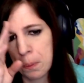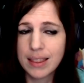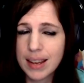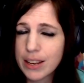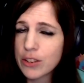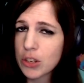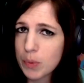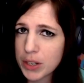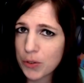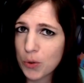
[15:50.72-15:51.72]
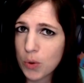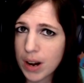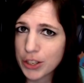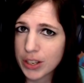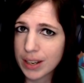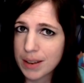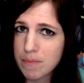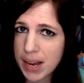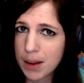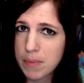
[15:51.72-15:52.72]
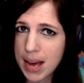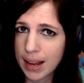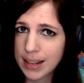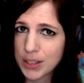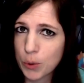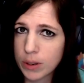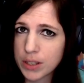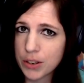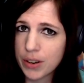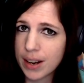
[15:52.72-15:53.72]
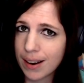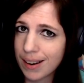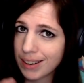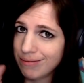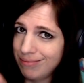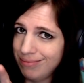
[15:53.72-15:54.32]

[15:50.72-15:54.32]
Thank you so much for watching. Mega Maggots who are still here.